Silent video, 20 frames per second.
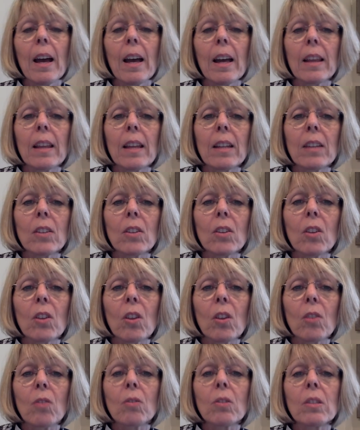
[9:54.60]
I'd like to
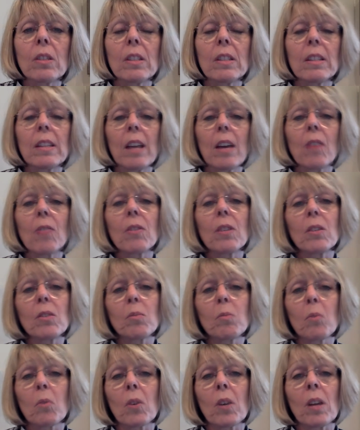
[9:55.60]
close this out this
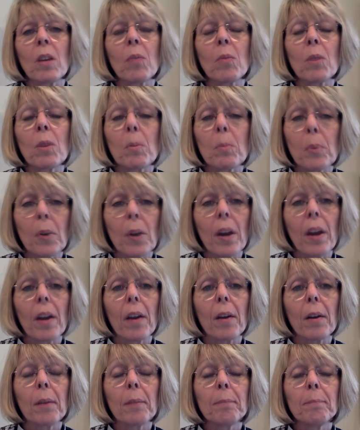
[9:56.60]
morning with a
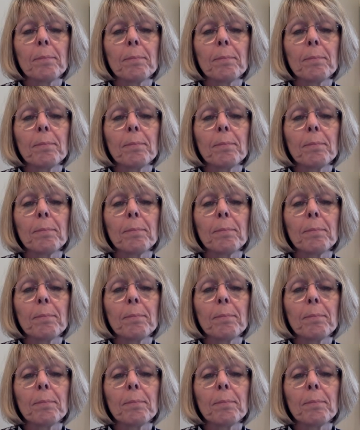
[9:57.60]
prayer.